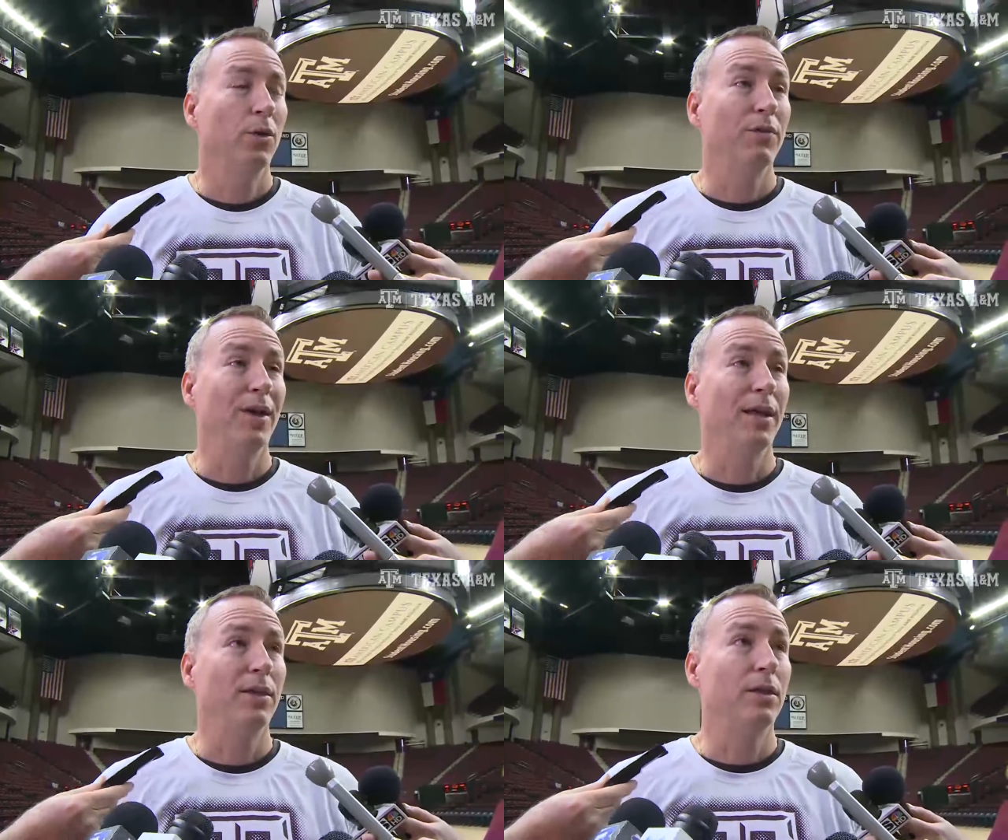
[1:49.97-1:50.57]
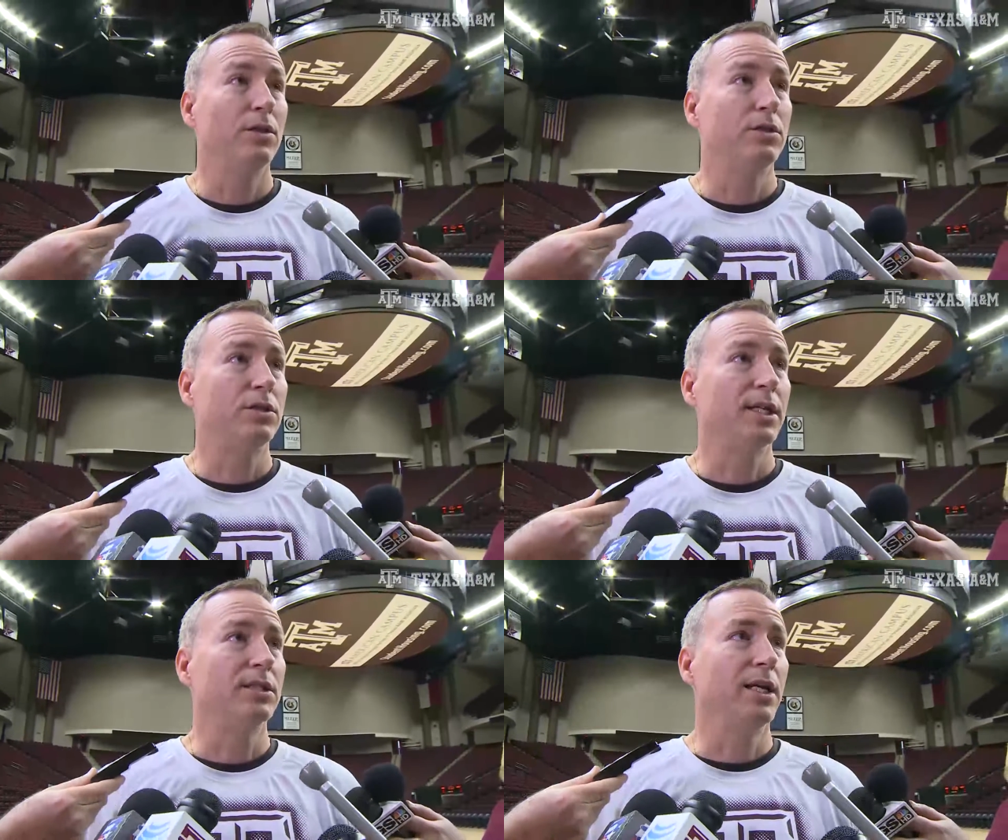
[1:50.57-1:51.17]
We've had
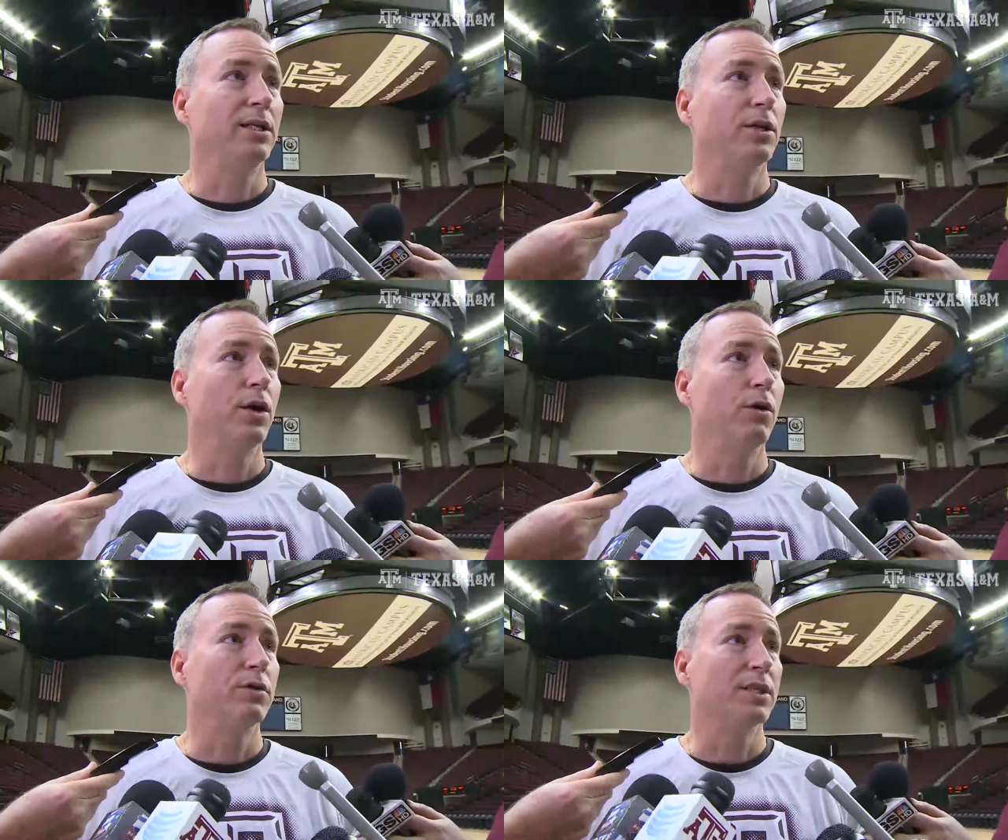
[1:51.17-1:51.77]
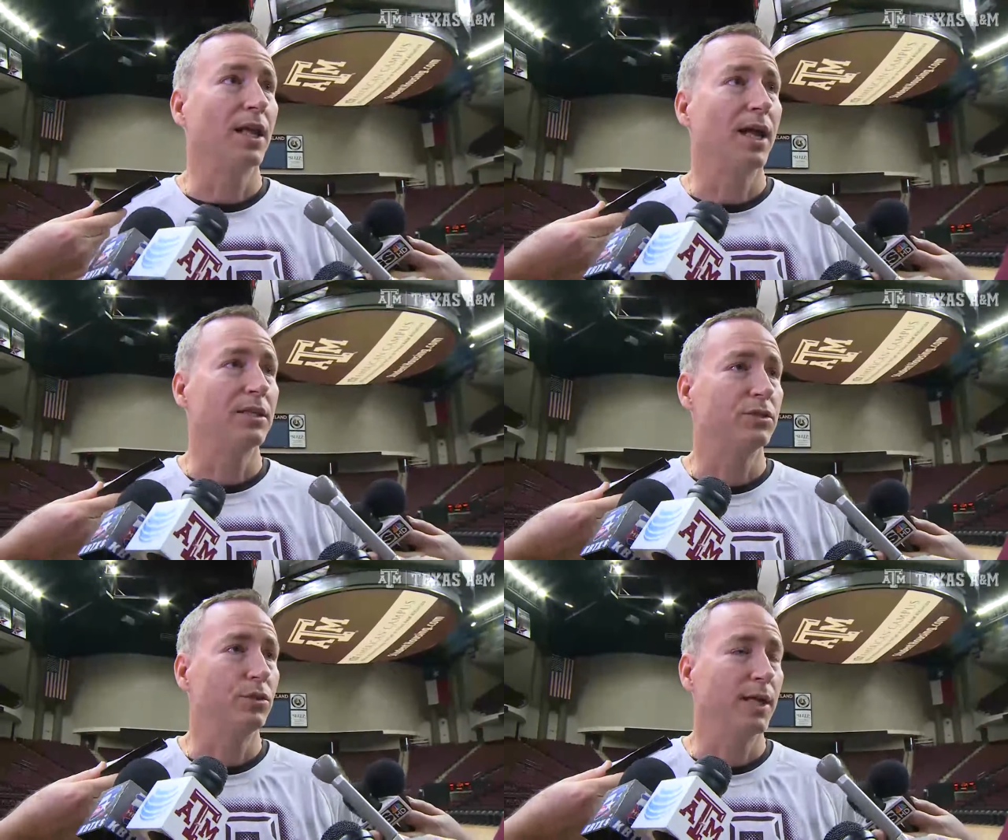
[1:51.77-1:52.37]
16 turnovers our
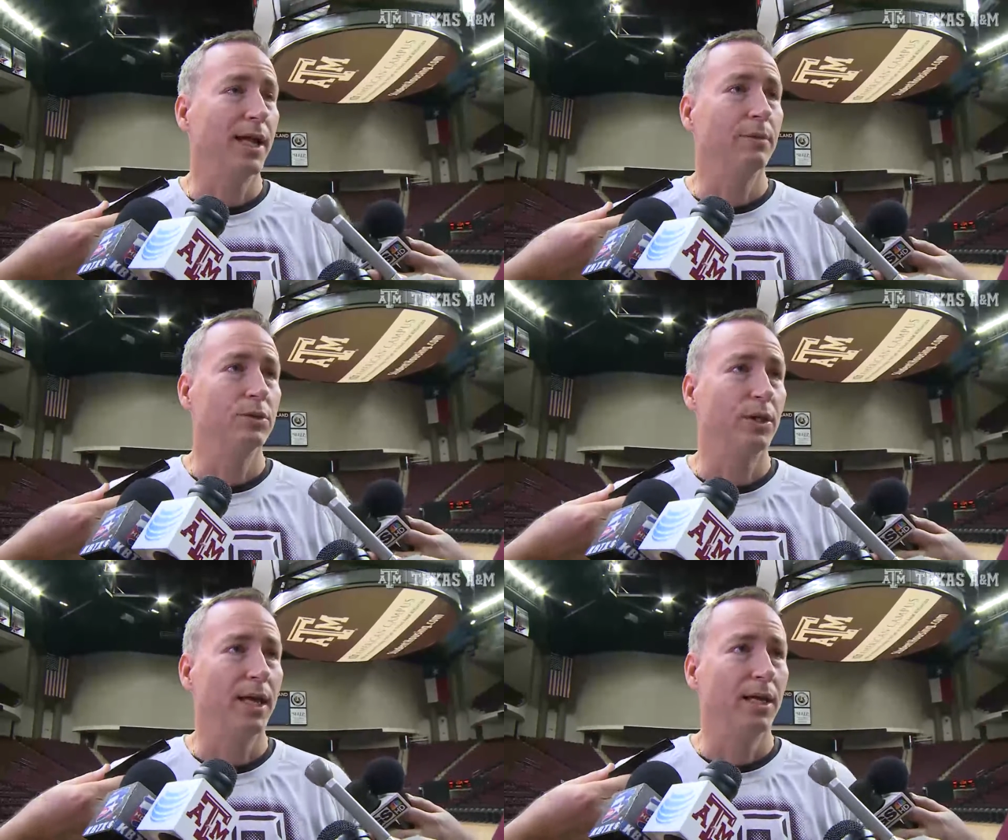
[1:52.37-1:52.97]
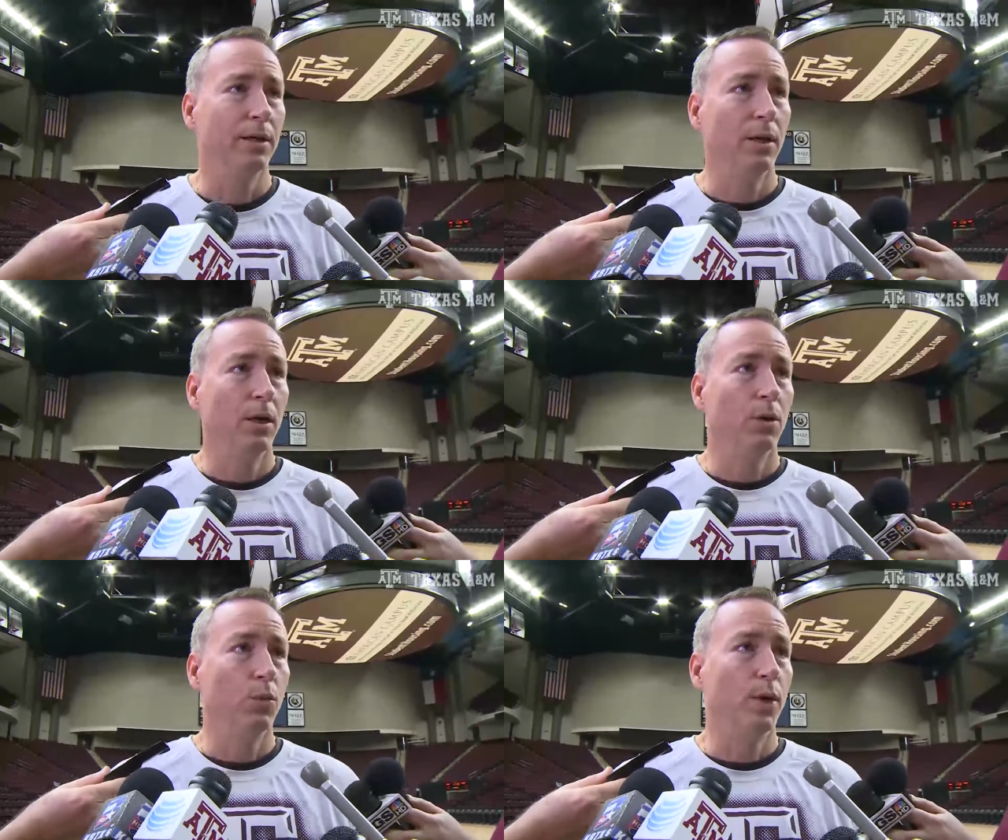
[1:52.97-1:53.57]
last two games. You can't
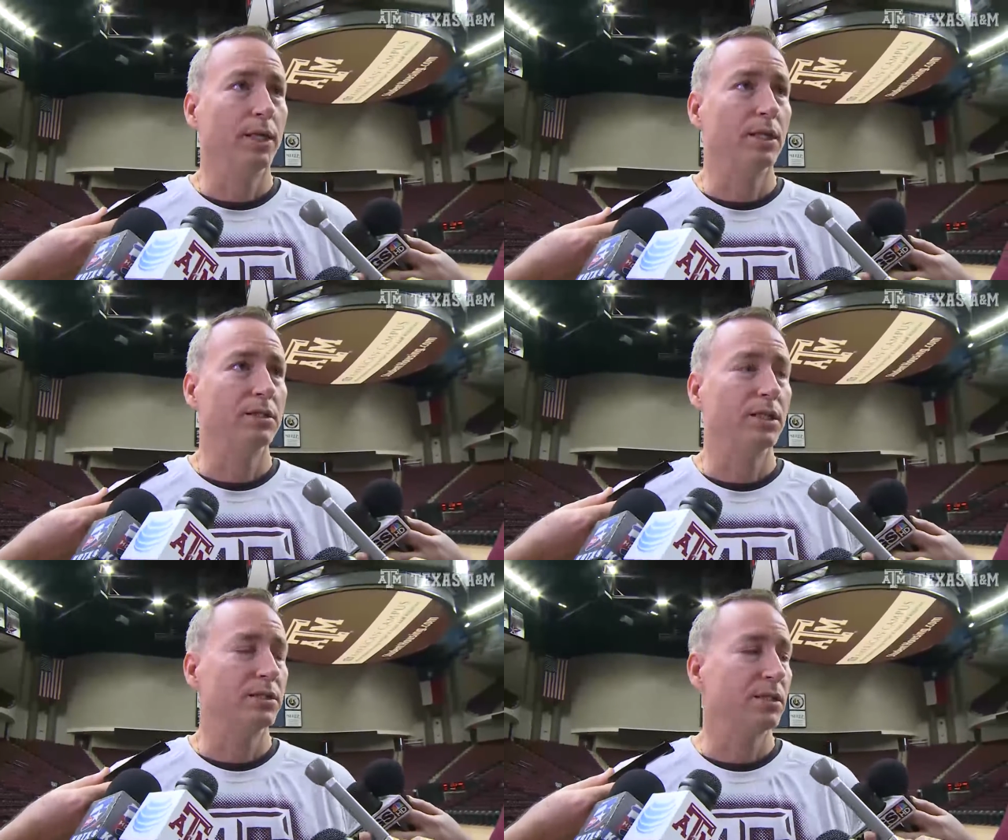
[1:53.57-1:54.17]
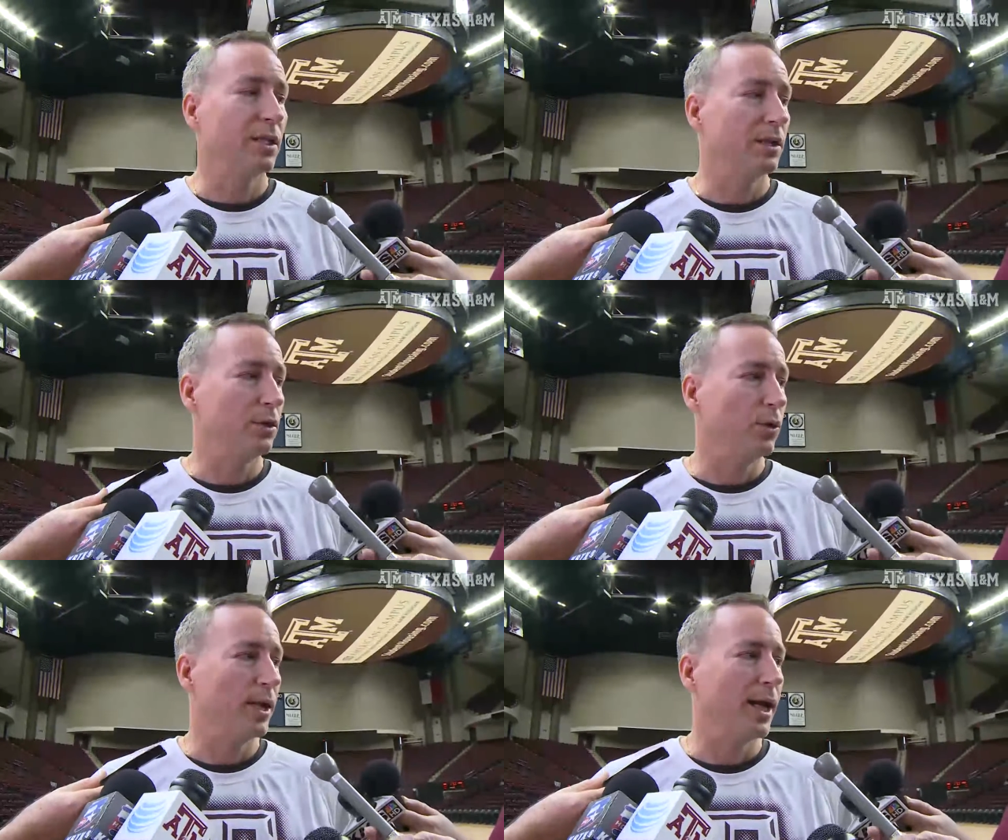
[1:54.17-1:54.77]
win consistently
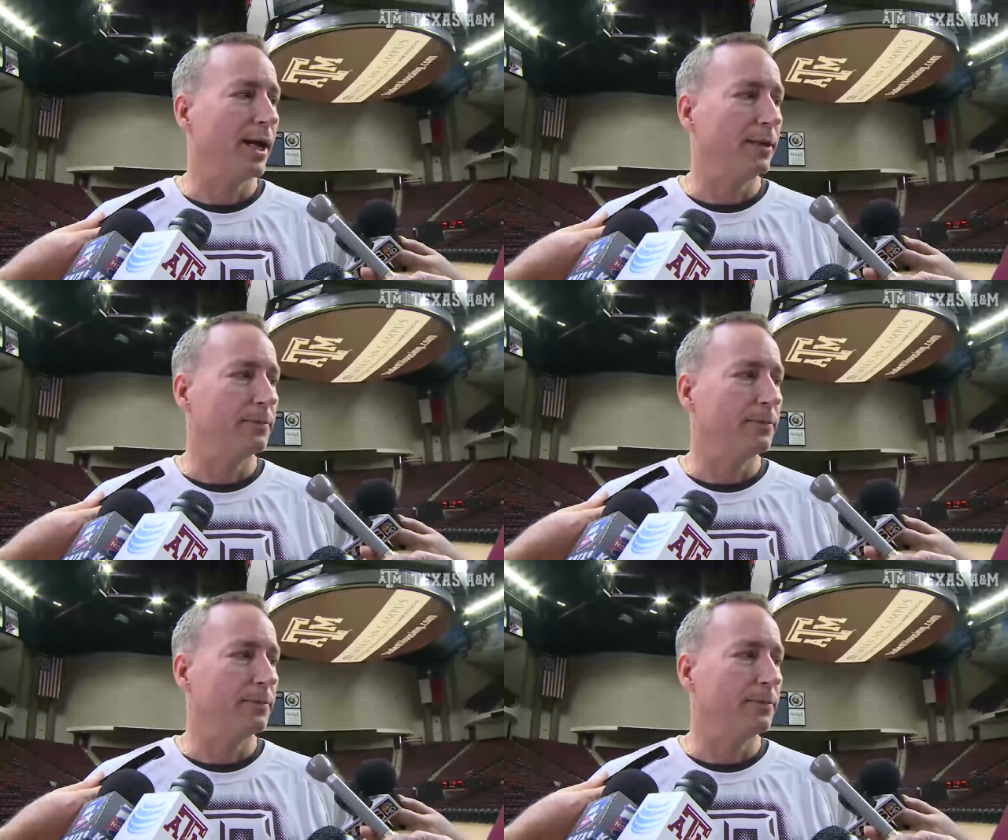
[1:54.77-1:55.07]
doing that?